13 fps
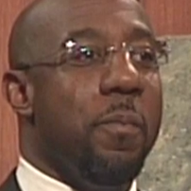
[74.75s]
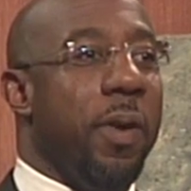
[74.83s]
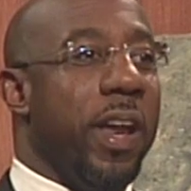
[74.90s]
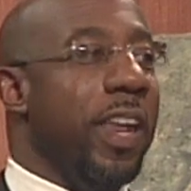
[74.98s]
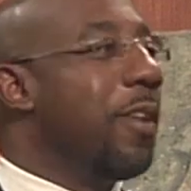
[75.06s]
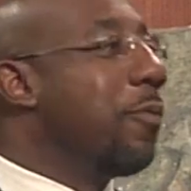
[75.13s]

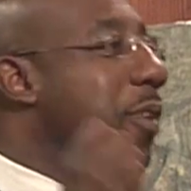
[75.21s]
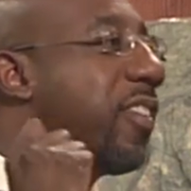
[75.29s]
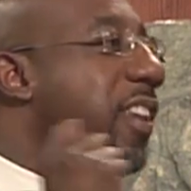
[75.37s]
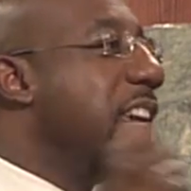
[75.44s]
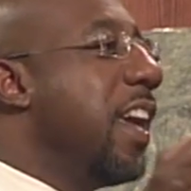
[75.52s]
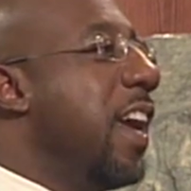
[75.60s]
but it
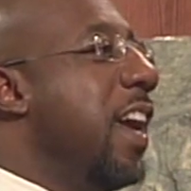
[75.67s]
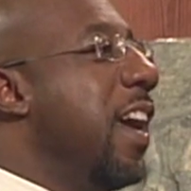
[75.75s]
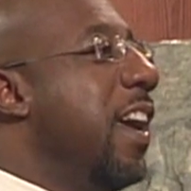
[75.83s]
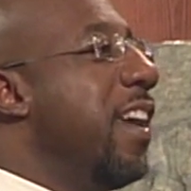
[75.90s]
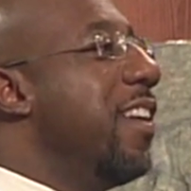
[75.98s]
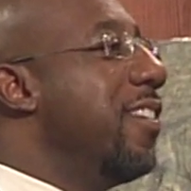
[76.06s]
was
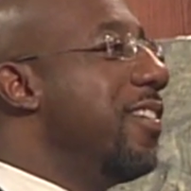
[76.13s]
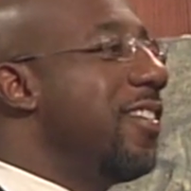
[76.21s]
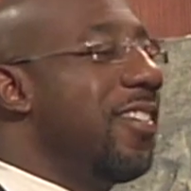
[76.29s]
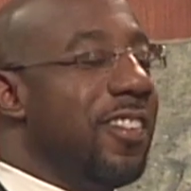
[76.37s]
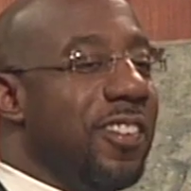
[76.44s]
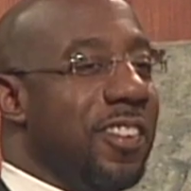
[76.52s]

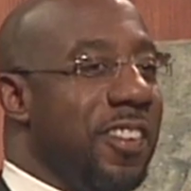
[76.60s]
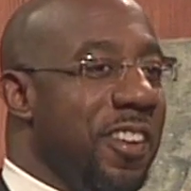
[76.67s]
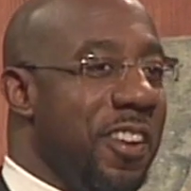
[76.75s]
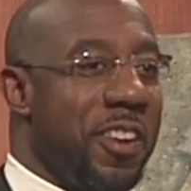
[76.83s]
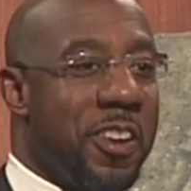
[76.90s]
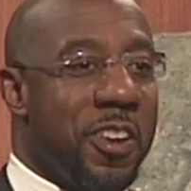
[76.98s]
his
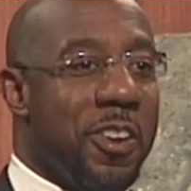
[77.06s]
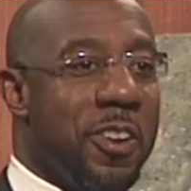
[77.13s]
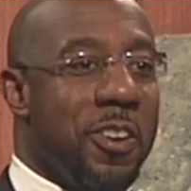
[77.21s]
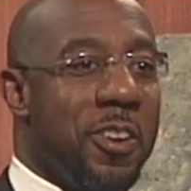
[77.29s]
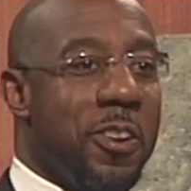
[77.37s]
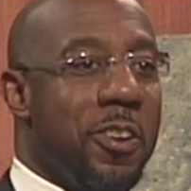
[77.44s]

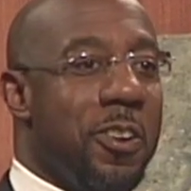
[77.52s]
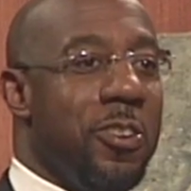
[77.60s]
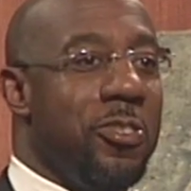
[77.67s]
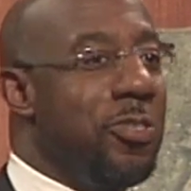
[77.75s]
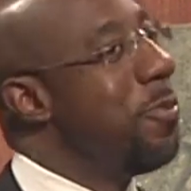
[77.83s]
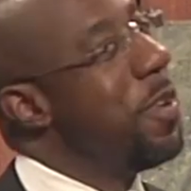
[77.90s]

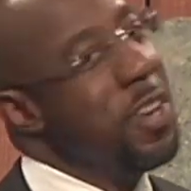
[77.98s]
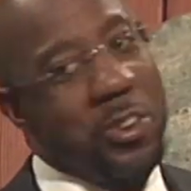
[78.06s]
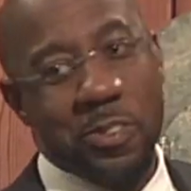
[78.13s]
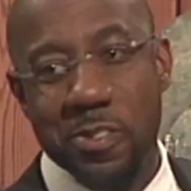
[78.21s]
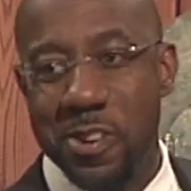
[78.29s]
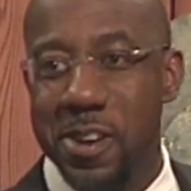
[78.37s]
to
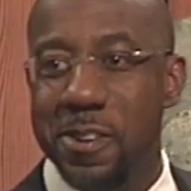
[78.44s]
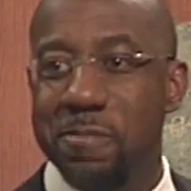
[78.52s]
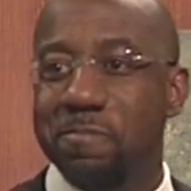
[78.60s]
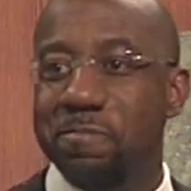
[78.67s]
endure.